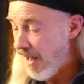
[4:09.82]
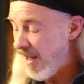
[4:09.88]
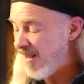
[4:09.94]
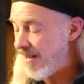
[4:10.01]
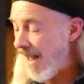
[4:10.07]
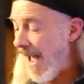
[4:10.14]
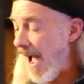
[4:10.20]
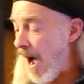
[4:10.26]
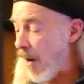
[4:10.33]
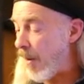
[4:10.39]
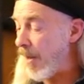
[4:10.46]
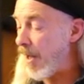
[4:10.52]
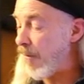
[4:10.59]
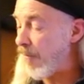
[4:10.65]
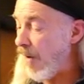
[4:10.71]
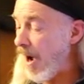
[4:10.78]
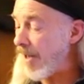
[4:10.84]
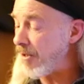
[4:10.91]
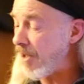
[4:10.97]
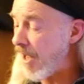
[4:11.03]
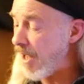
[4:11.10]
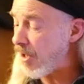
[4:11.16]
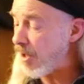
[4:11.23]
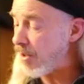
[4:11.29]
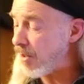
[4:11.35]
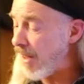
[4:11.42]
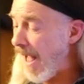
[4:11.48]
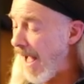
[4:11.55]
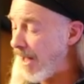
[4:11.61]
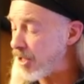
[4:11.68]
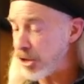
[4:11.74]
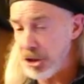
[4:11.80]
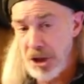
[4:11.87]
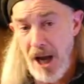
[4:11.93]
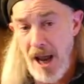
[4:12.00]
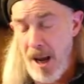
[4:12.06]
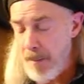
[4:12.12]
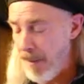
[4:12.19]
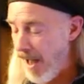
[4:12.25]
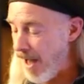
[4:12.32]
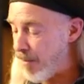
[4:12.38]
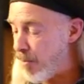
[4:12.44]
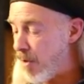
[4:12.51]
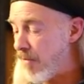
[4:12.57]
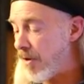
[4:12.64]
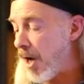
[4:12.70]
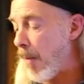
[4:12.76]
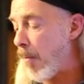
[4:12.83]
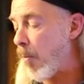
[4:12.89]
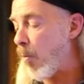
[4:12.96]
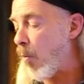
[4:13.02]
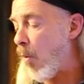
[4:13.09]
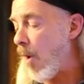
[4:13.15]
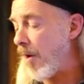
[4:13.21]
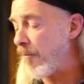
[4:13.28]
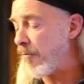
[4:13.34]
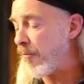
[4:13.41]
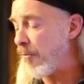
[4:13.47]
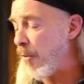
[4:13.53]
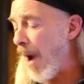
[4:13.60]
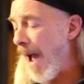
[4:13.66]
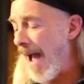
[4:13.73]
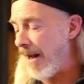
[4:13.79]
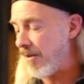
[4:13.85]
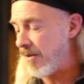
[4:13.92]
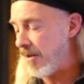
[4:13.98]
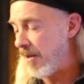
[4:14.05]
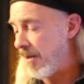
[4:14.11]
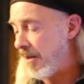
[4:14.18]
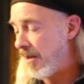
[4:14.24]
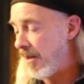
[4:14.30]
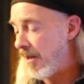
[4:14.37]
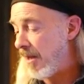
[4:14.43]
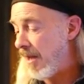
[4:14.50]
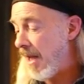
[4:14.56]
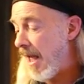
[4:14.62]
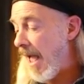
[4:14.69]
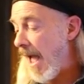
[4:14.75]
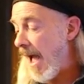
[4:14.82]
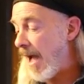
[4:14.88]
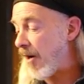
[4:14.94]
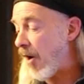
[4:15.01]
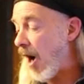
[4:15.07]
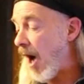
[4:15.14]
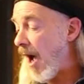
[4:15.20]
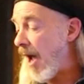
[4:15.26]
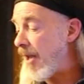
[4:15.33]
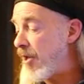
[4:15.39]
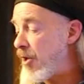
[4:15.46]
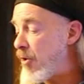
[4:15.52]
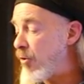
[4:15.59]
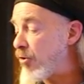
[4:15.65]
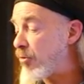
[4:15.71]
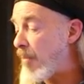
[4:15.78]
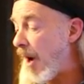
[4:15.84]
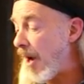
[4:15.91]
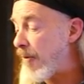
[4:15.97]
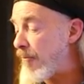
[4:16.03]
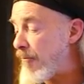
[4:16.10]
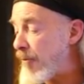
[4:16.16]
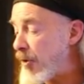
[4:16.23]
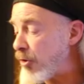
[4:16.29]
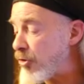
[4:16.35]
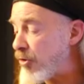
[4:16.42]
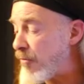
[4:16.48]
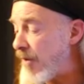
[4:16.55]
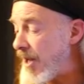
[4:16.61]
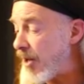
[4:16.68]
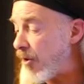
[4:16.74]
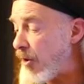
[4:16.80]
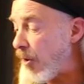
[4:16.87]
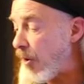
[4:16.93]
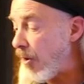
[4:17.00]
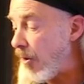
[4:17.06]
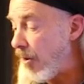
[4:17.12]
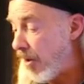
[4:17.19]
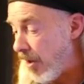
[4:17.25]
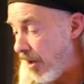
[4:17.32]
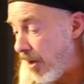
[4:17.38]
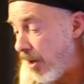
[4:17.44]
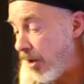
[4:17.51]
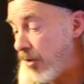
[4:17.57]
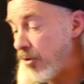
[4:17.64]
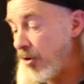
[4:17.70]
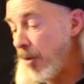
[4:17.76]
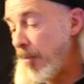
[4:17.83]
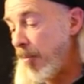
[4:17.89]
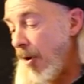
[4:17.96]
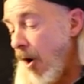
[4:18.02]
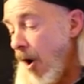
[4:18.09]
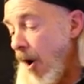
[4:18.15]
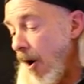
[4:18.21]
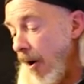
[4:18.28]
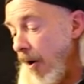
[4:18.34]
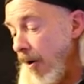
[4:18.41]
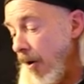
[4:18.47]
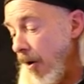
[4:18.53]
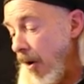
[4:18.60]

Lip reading: Now, if I take that shape and move it up 1 fret, and I use my first finger to bar